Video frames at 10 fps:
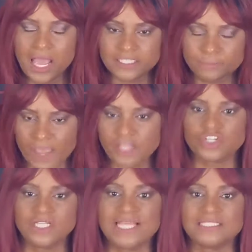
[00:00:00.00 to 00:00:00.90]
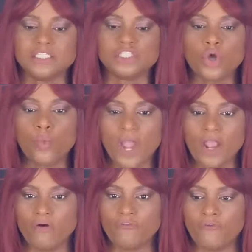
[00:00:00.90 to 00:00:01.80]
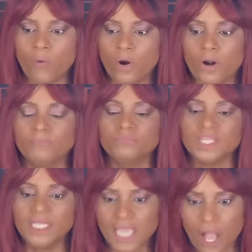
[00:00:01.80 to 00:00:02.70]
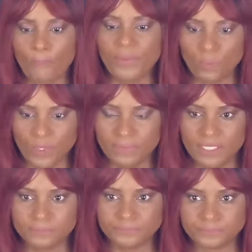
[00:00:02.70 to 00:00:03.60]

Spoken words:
specialize in some way or form in helping women.